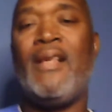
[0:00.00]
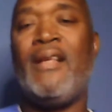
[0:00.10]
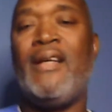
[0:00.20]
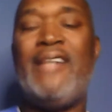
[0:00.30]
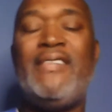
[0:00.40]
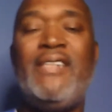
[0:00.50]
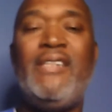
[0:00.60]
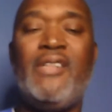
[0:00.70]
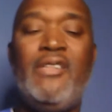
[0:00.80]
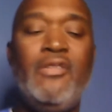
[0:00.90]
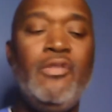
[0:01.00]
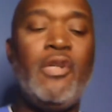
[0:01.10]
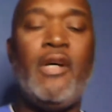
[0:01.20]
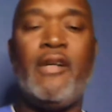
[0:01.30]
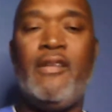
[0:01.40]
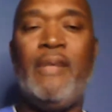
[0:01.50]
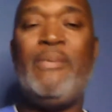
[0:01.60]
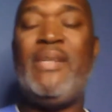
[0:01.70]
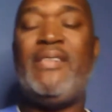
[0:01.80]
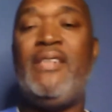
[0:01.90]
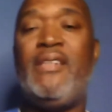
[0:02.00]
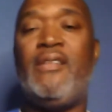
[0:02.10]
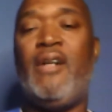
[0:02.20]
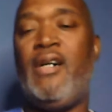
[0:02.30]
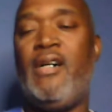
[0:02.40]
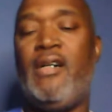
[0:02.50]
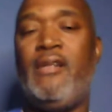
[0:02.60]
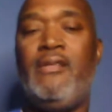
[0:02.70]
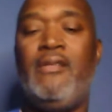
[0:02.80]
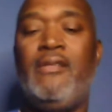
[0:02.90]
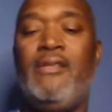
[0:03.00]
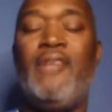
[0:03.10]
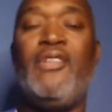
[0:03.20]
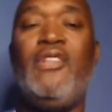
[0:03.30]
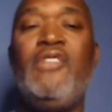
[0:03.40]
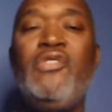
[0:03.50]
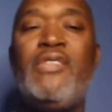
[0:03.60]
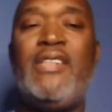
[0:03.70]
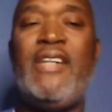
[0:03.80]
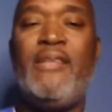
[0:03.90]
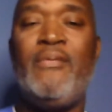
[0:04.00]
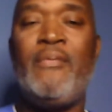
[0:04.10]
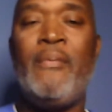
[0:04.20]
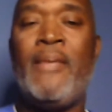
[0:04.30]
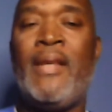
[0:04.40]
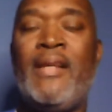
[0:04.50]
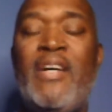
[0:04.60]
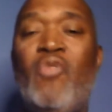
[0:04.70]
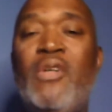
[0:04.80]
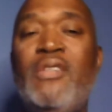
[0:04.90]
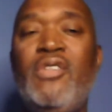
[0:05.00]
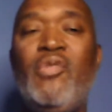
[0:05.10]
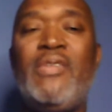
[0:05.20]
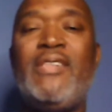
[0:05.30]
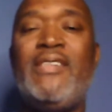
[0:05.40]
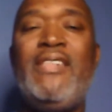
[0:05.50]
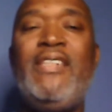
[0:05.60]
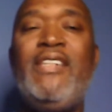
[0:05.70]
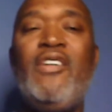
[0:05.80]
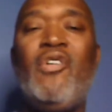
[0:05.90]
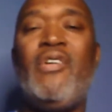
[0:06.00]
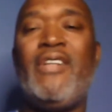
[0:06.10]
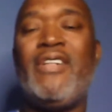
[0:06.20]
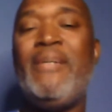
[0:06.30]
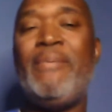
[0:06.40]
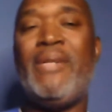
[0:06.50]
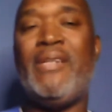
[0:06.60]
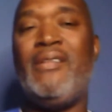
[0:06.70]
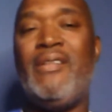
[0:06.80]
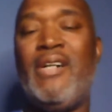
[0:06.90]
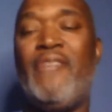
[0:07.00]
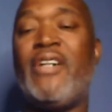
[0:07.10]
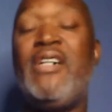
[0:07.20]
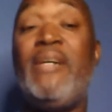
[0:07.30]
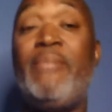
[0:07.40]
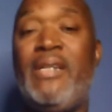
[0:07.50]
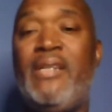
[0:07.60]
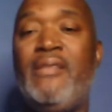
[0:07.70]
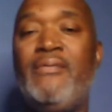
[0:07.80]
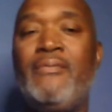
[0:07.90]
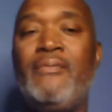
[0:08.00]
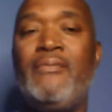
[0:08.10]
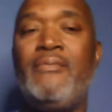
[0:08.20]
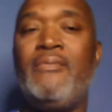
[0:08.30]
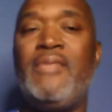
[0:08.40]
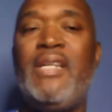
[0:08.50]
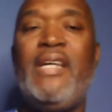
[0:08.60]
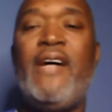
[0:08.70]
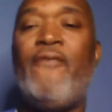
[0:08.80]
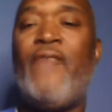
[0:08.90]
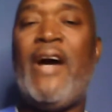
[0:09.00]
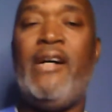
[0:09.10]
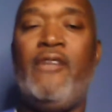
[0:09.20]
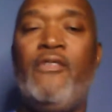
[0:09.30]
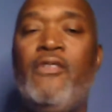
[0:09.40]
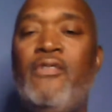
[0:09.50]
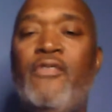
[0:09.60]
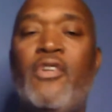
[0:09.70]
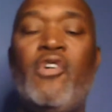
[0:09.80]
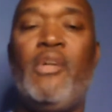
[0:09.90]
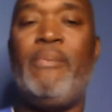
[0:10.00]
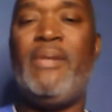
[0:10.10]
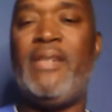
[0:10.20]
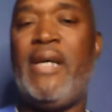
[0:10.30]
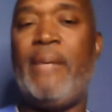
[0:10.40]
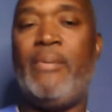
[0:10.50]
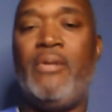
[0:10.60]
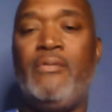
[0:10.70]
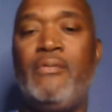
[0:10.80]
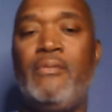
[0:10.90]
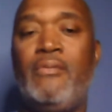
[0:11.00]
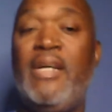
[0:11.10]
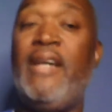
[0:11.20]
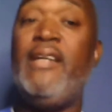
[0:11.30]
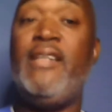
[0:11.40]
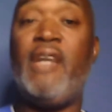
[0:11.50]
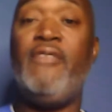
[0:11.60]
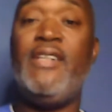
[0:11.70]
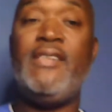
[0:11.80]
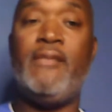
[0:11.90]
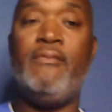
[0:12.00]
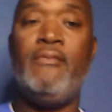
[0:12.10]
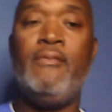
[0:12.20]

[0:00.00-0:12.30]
I seen on the news article. Seen in on the news today that one dude was the CEO of a company. He got fired for going up in the Capitol, and he got arrested.